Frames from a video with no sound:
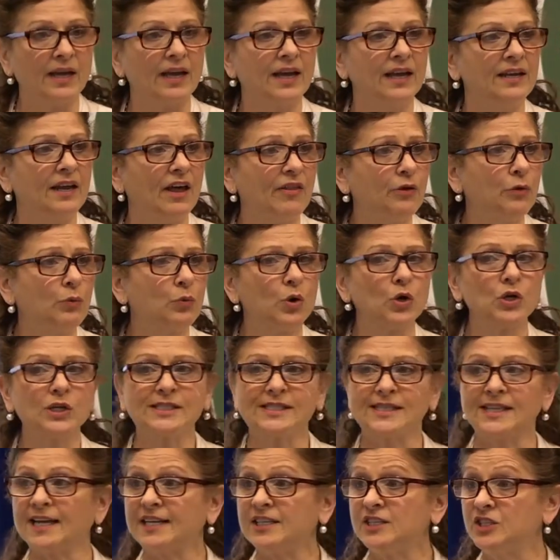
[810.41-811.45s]
In other
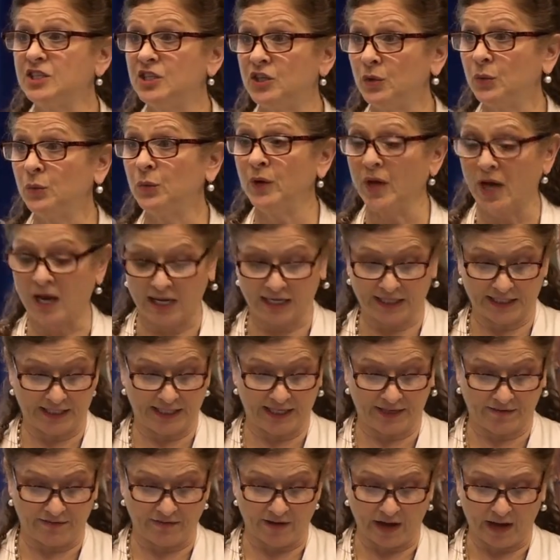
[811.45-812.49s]
words, they do not
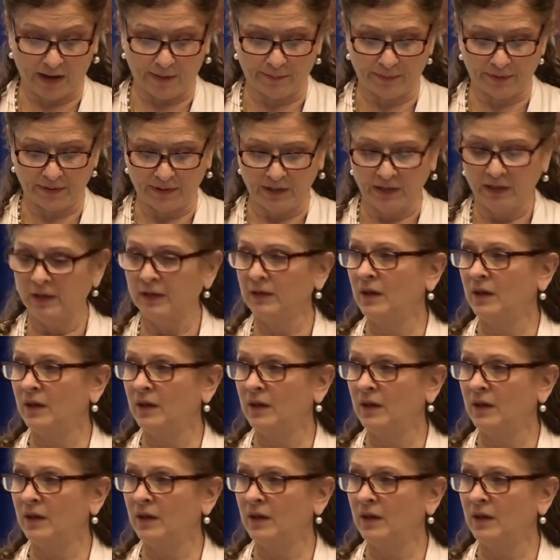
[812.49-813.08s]
give up.